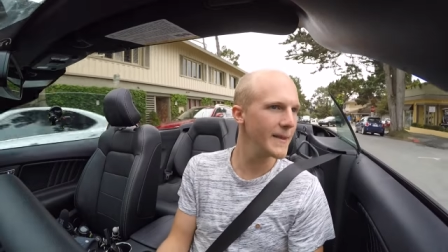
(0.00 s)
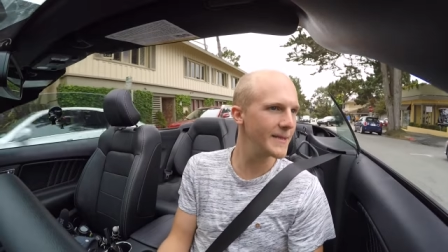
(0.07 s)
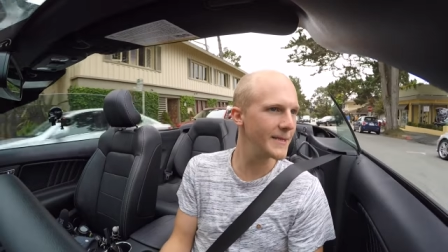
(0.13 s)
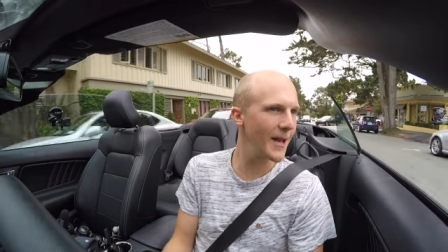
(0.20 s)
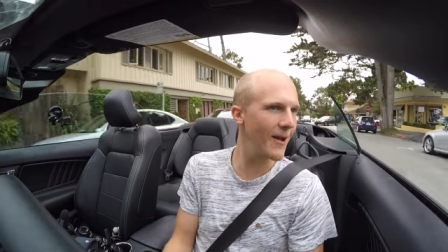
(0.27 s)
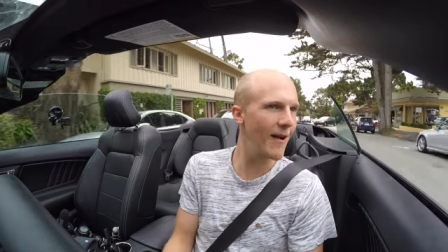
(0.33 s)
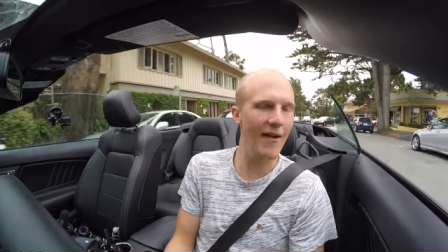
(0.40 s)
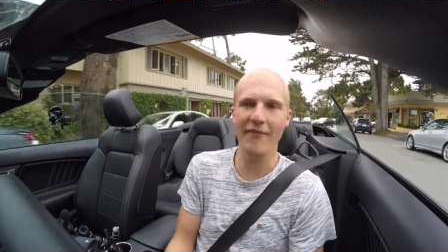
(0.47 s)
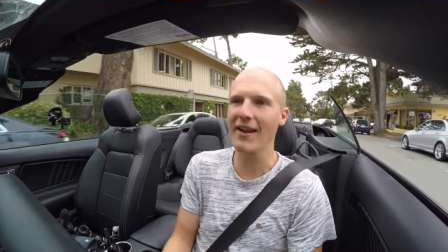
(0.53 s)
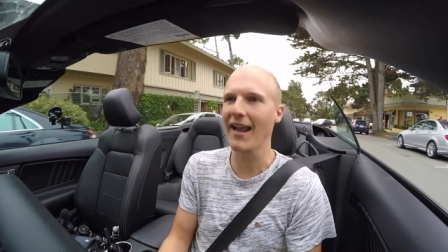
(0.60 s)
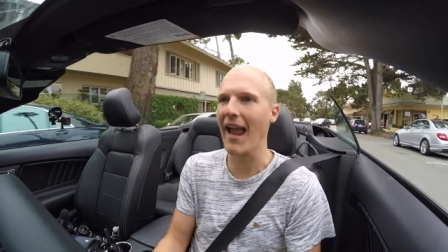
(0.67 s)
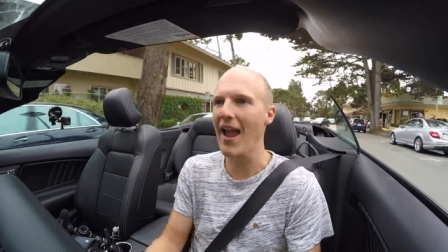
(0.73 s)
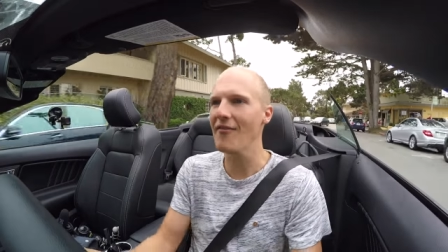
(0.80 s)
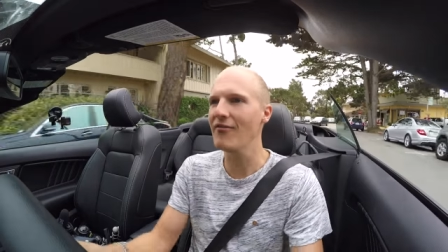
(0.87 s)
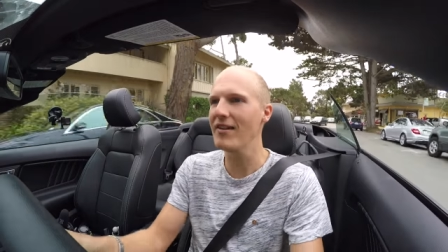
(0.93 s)
so I feel
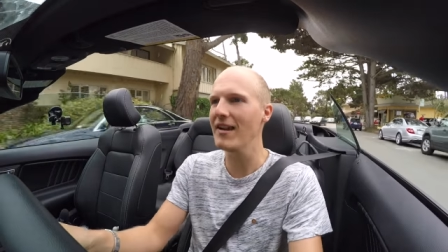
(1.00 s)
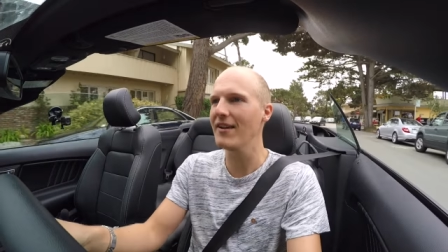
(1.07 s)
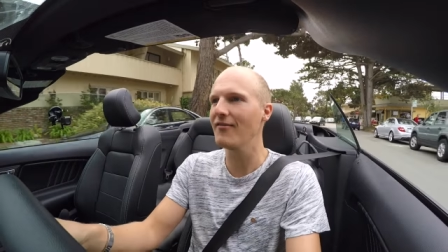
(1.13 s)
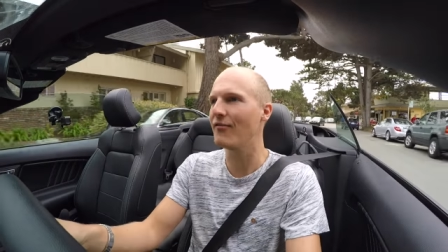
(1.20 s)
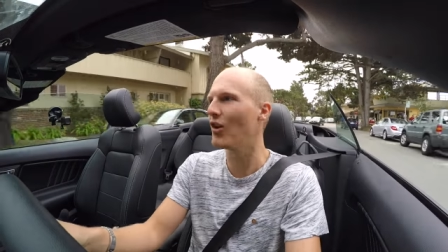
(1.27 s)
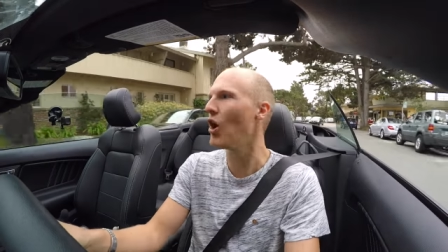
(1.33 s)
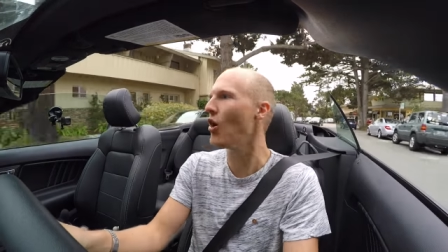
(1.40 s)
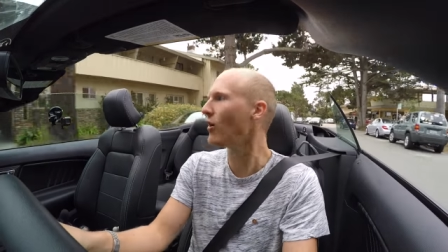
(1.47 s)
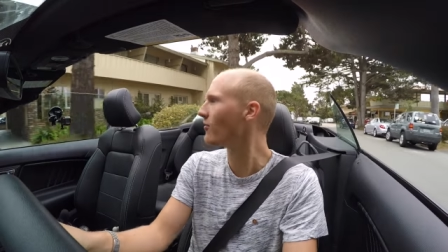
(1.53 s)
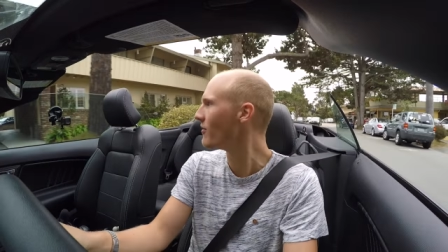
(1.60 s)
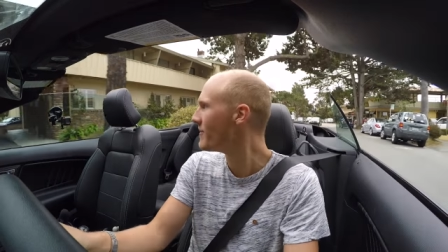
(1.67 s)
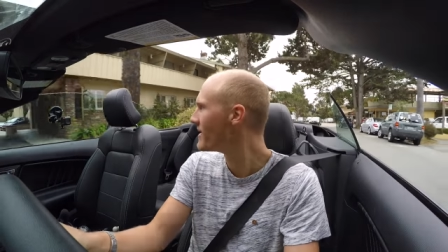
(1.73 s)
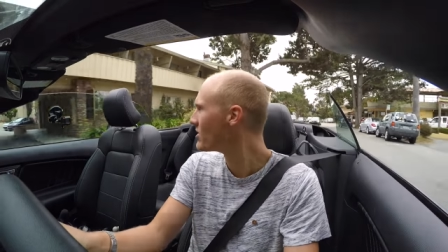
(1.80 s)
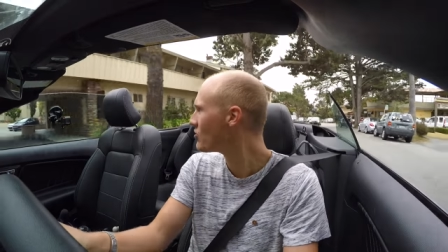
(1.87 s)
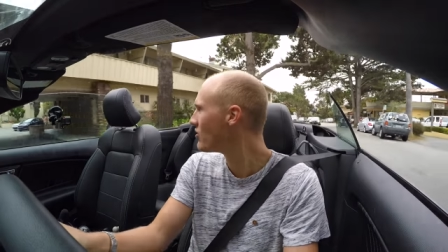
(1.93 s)
like every vlog
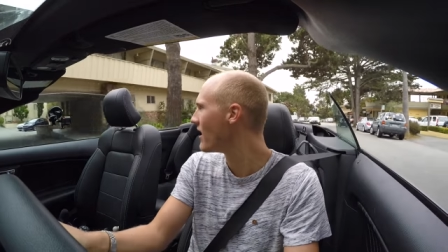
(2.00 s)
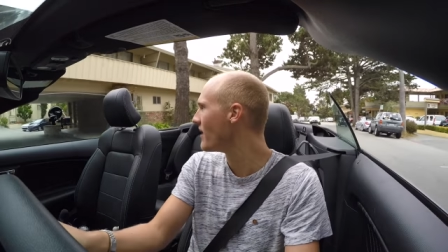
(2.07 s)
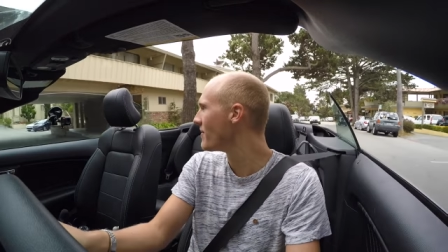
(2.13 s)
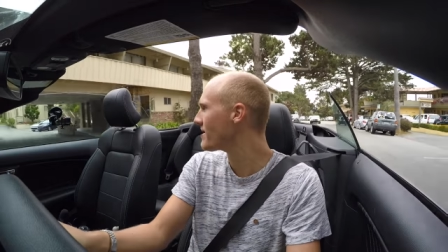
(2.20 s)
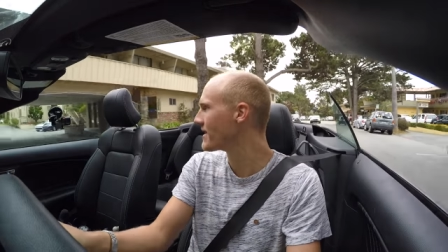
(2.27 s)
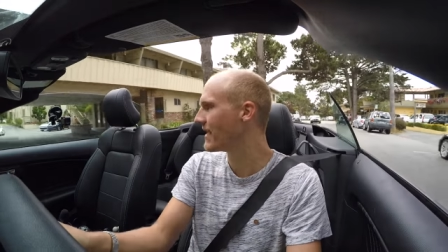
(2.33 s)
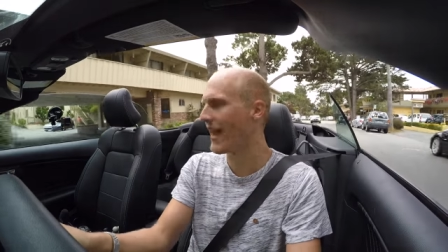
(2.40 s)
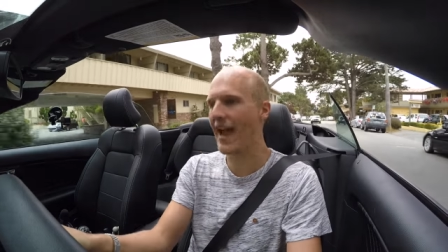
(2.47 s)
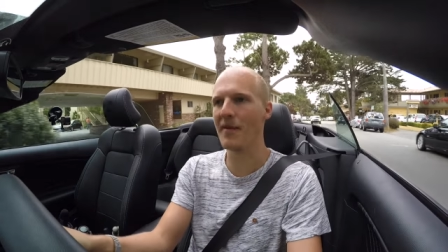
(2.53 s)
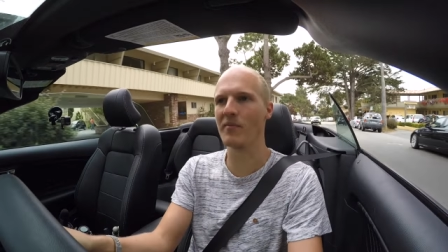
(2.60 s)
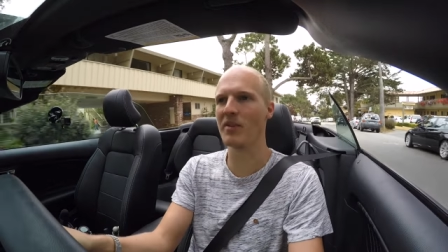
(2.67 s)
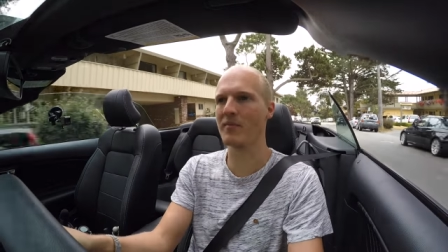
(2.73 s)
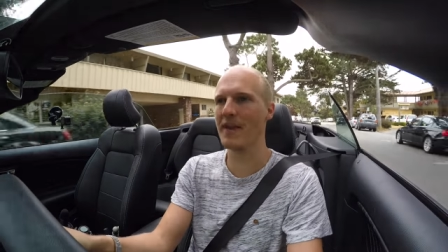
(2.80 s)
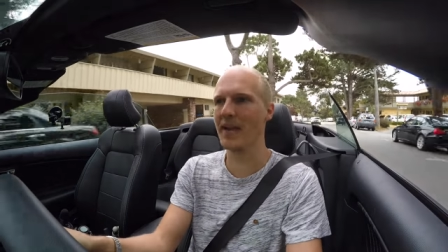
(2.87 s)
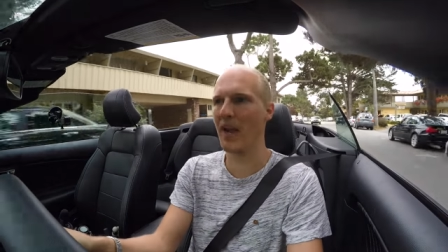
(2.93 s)
from this trip is going to end
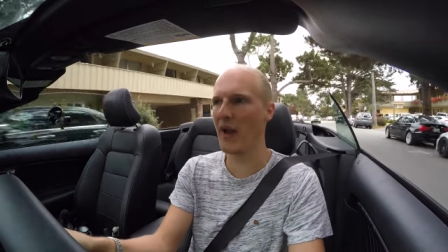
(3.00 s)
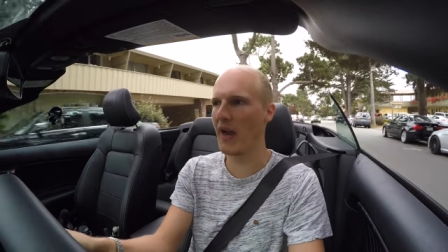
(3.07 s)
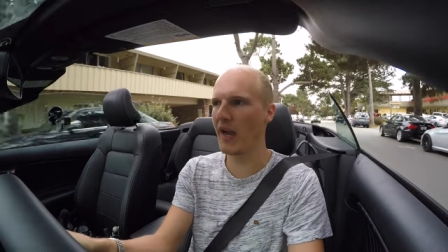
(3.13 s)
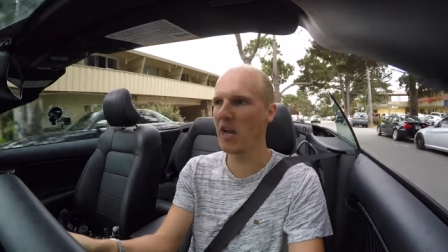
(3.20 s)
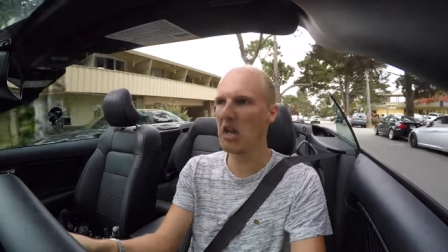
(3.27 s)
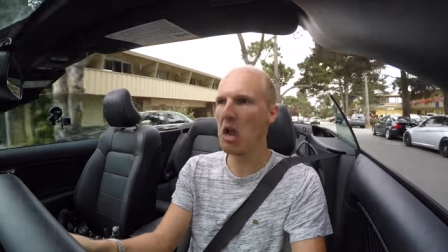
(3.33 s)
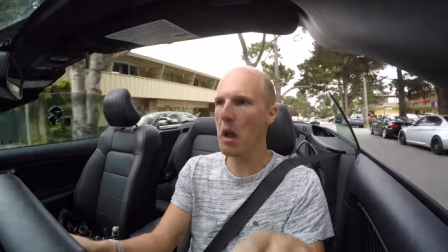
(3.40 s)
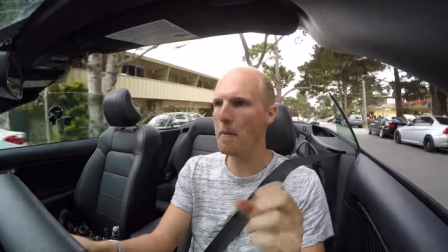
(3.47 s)
with me going